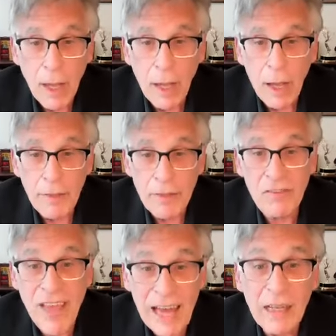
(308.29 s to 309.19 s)
uh, the
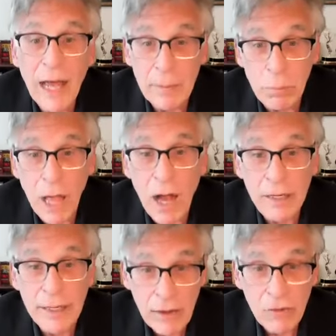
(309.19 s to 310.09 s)
satellite block
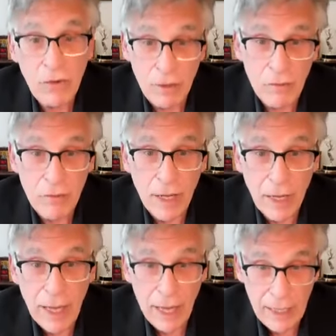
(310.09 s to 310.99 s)
nations that
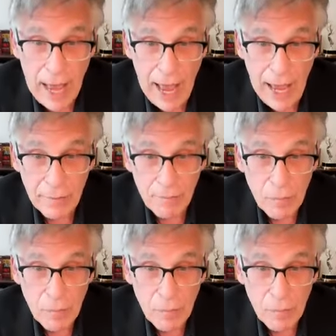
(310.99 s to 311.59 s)
he had had,